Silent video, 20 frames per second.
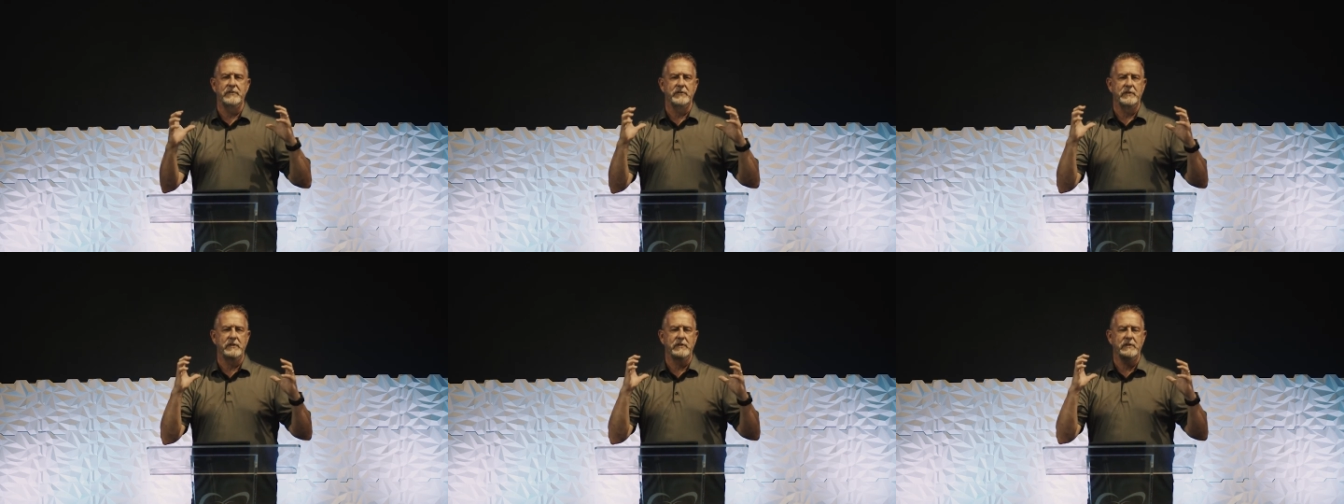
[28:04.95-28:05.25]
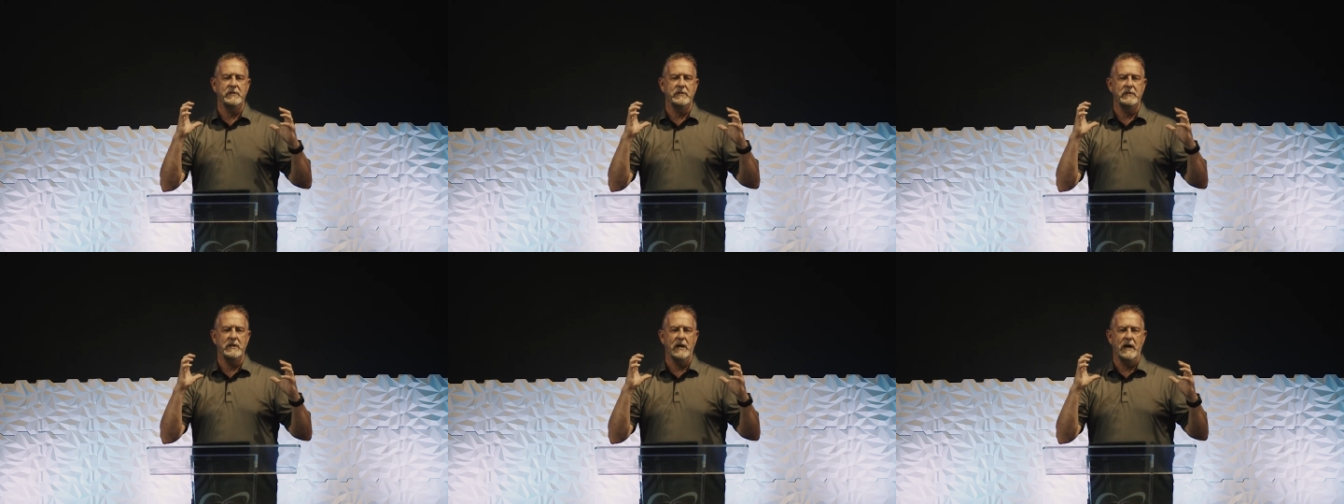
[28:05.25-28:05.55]

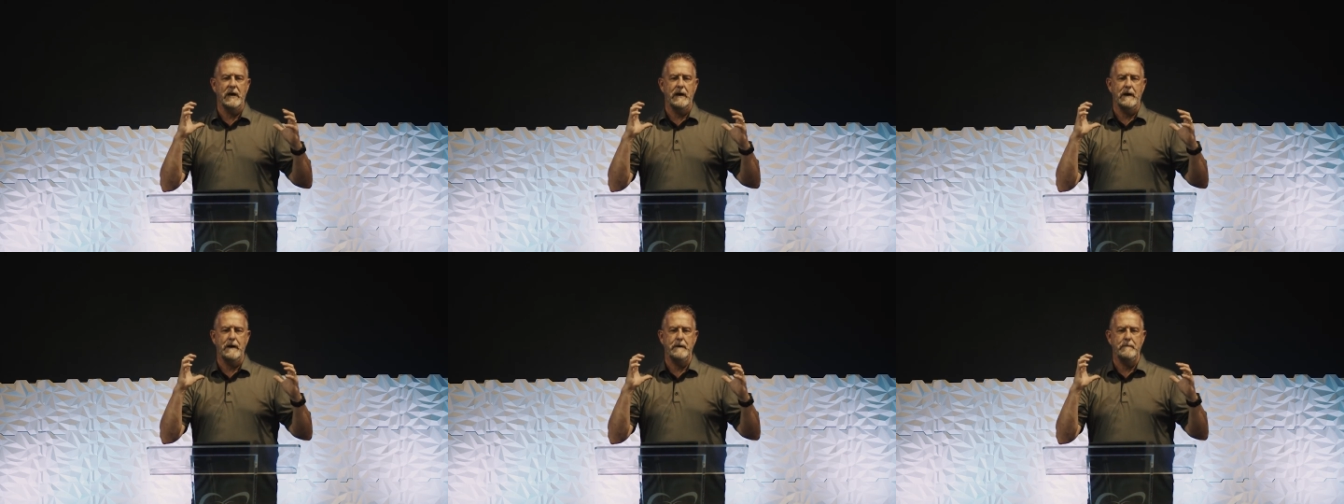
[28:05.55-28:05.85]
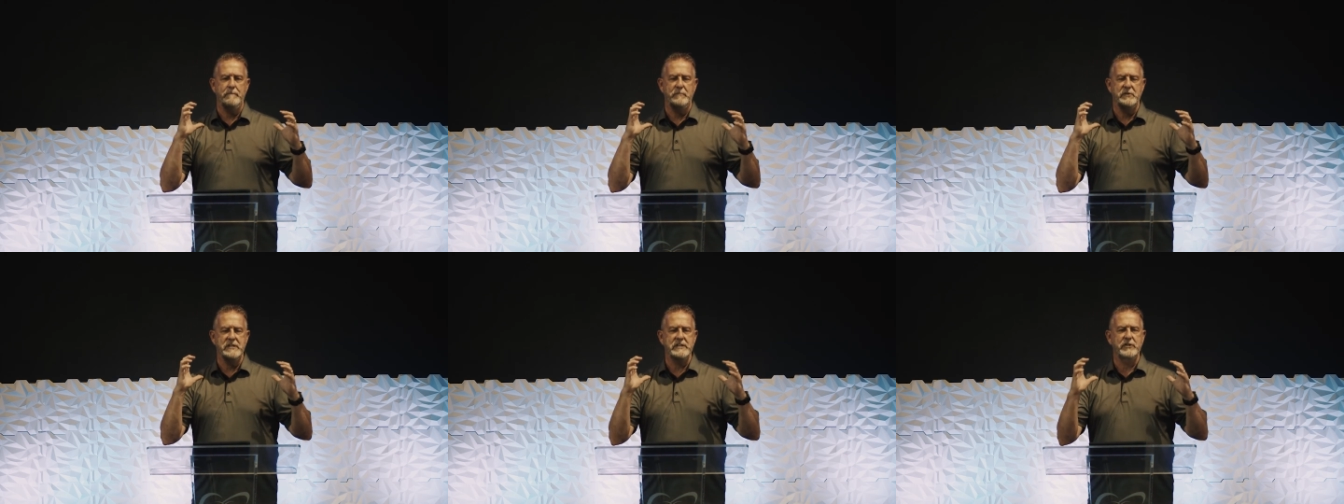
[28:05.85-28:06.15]

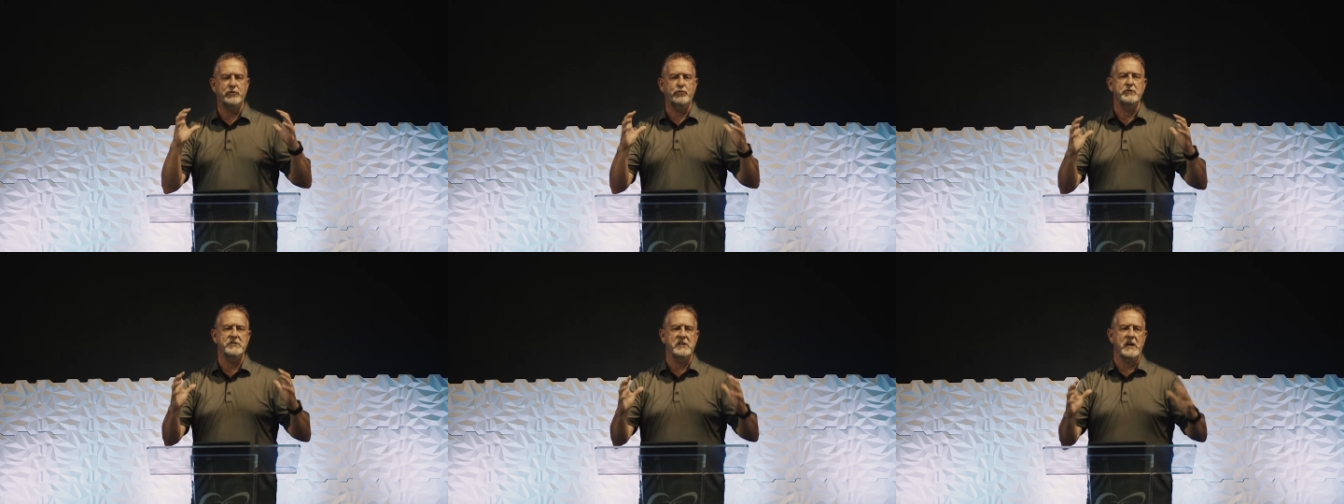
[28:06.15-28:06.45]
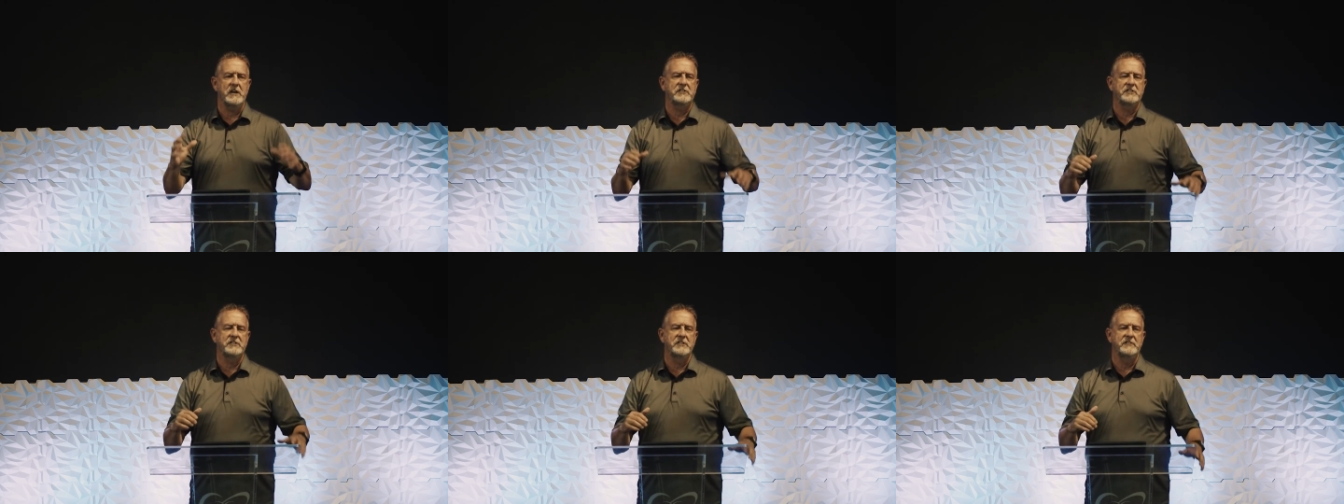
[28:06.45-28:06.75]
the
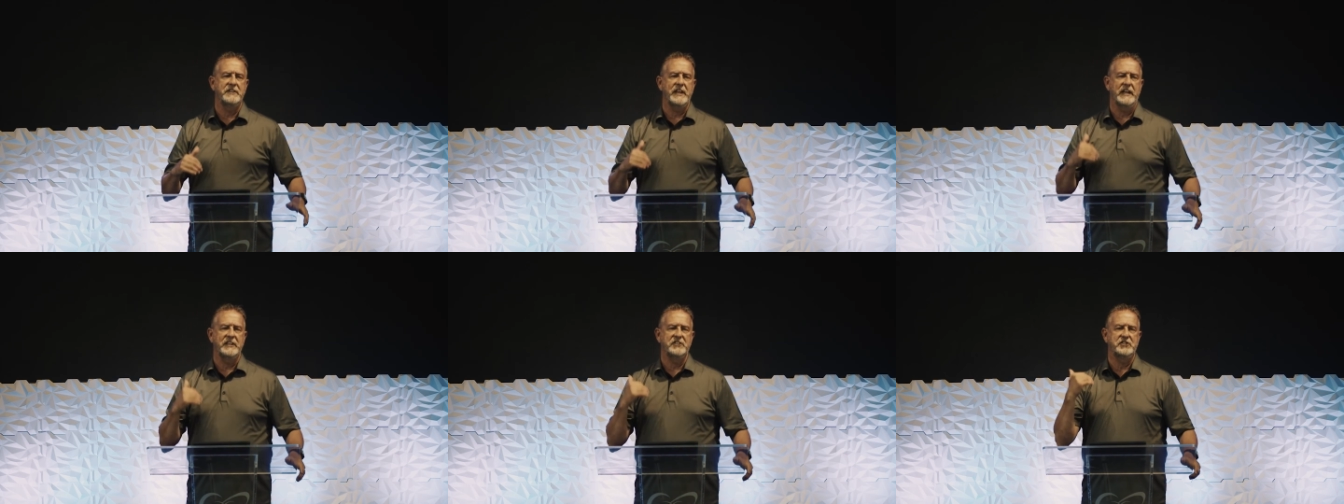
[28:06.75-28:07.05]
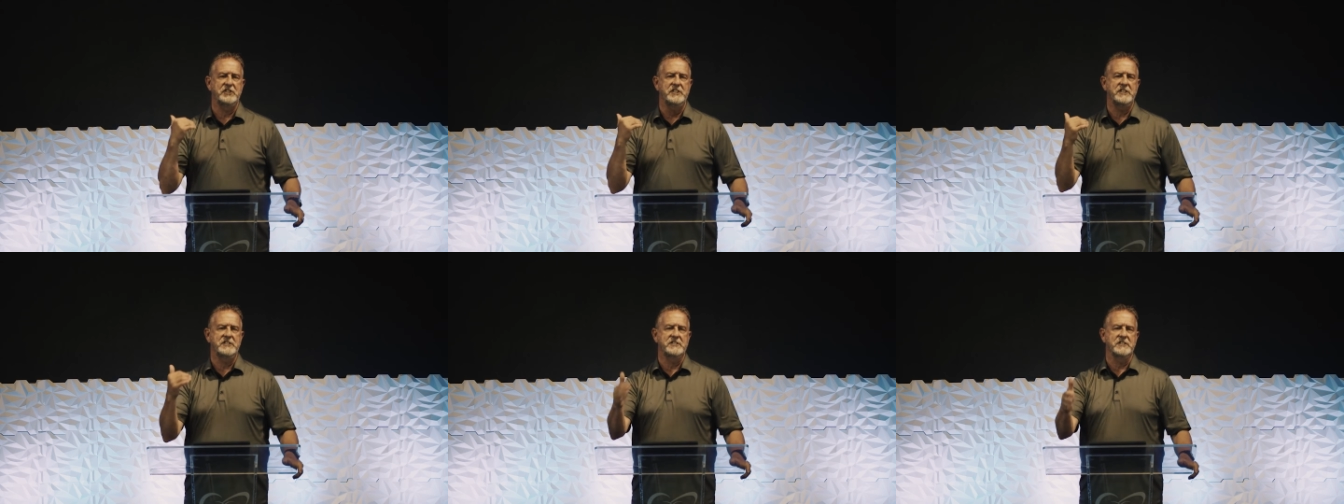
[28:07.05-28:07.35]
introduction that
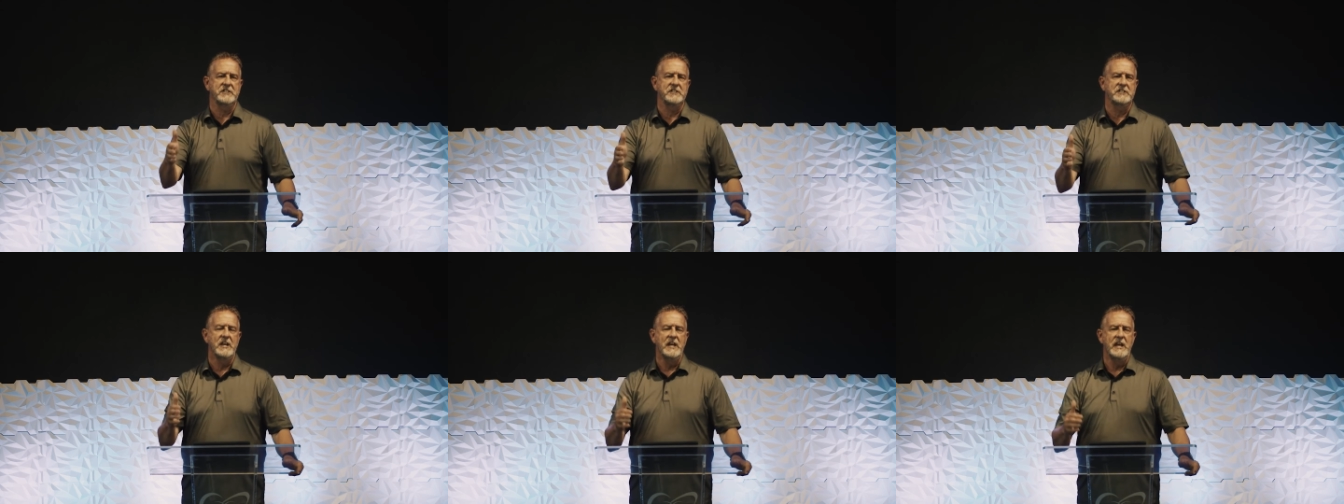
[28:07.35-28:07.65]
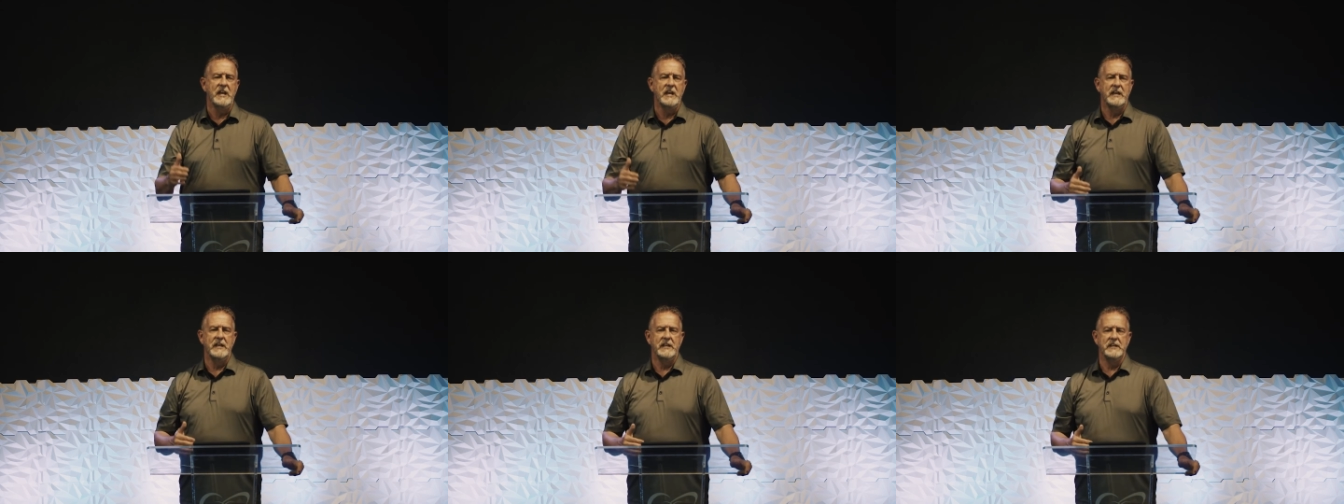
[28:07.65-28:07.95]
Jesus
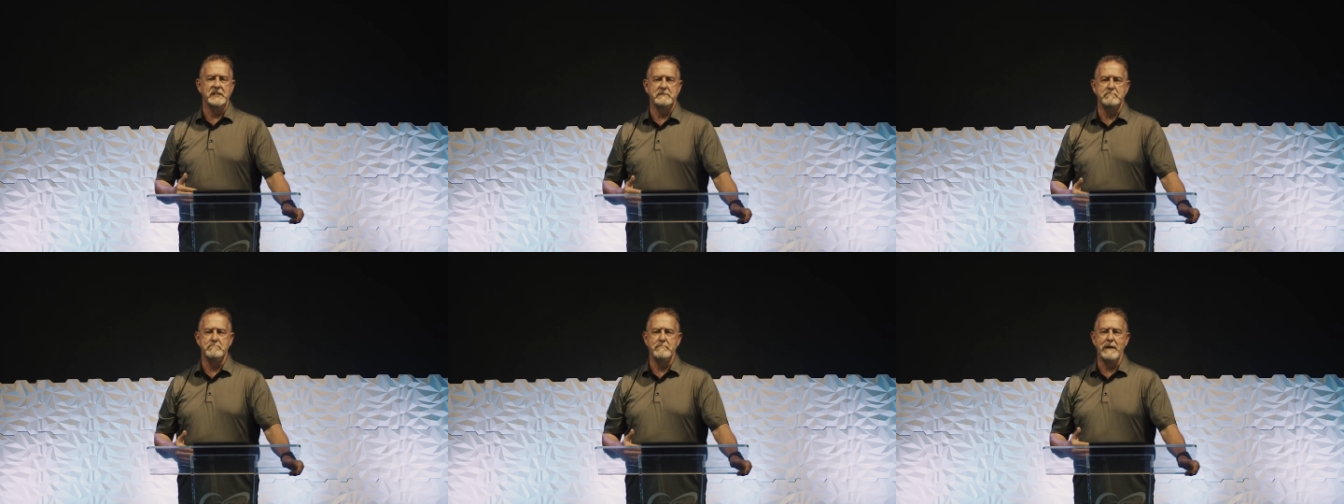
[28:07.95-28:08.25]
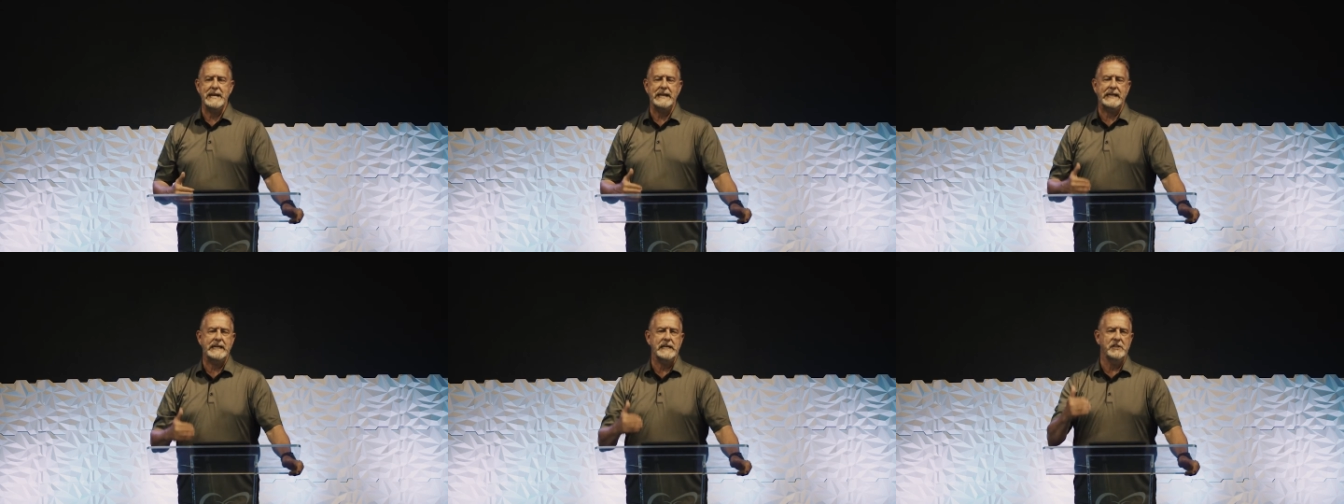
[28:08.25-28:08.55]
is
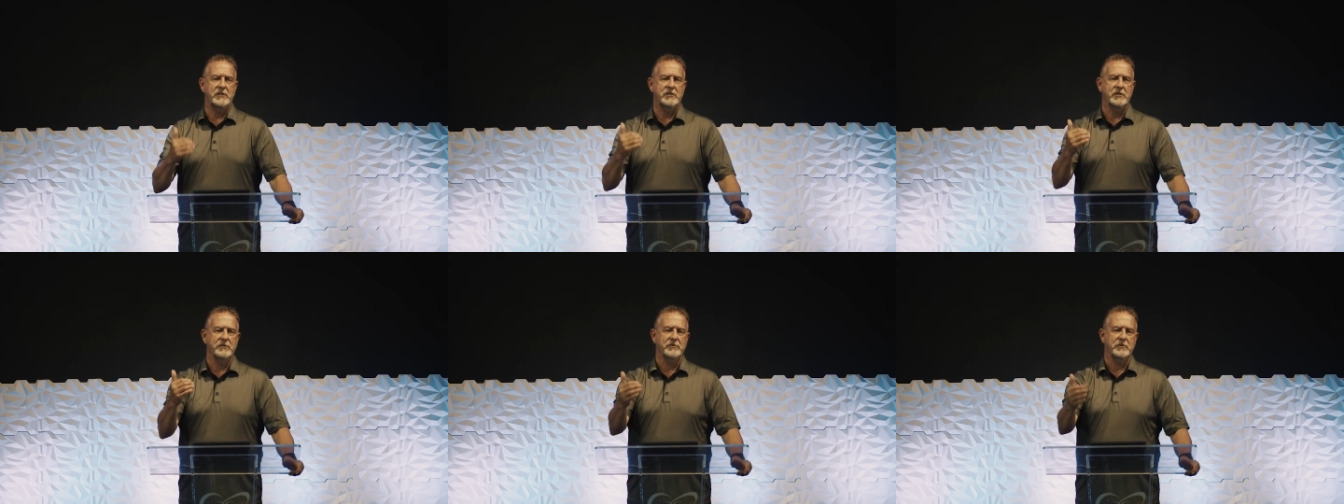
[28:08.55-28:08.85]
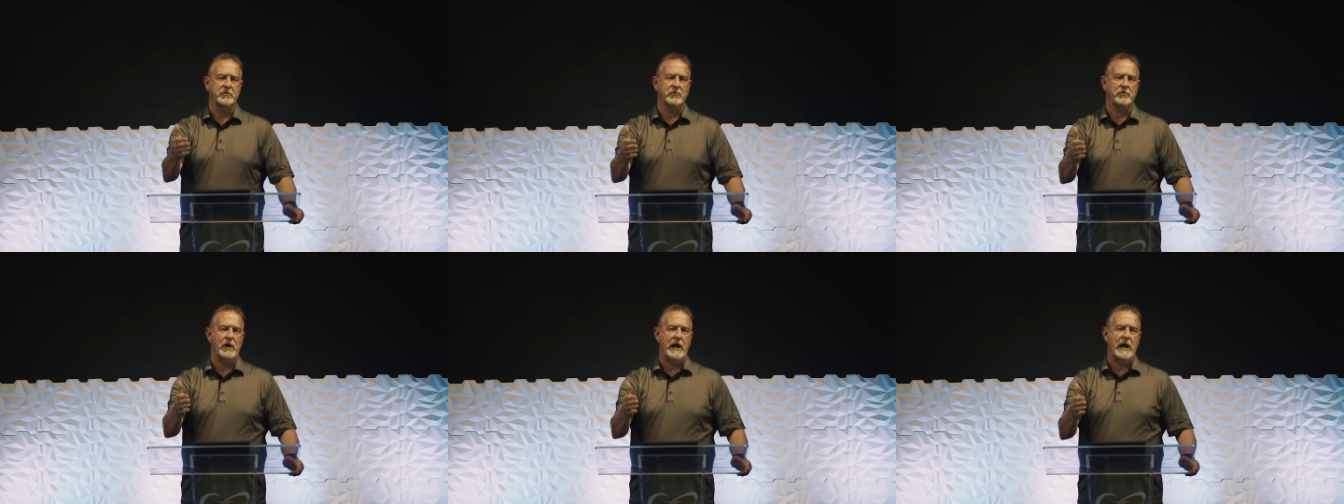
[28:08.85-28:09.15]
making to
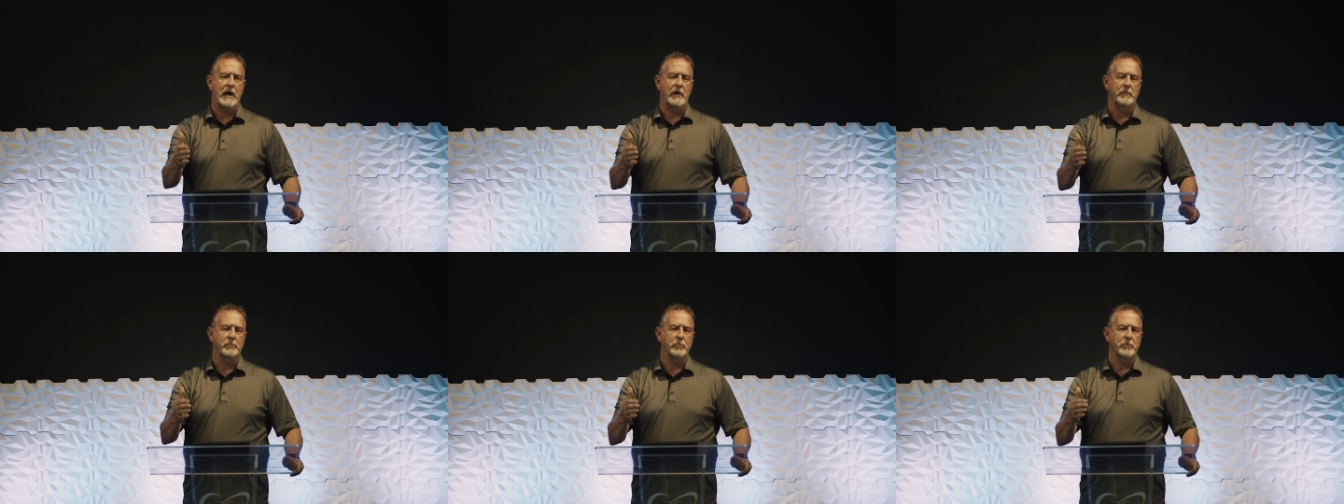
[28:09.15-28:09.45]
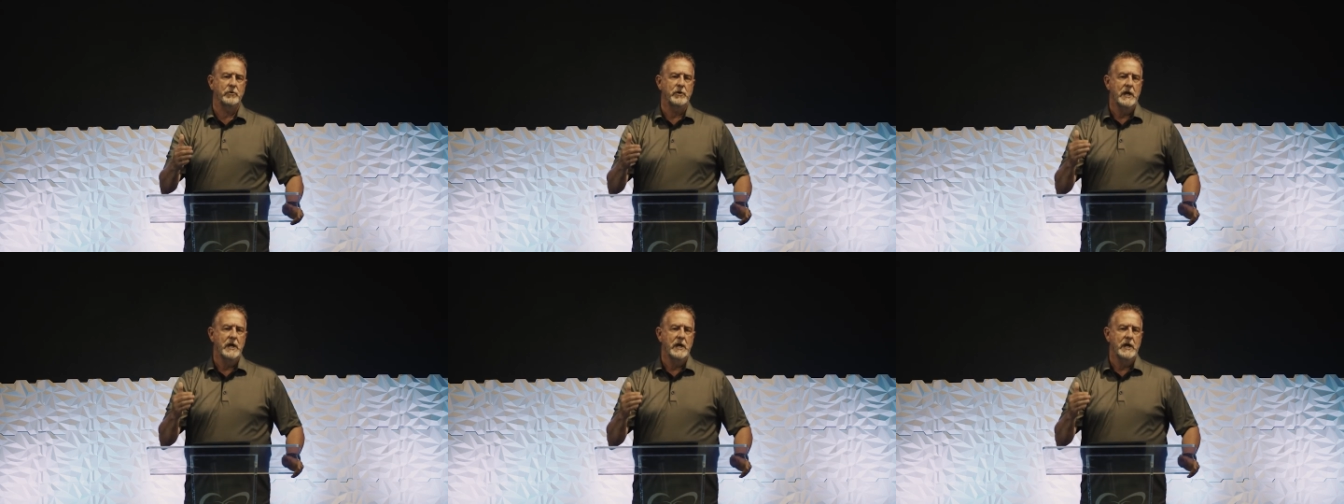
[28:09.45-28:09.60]
the crowd.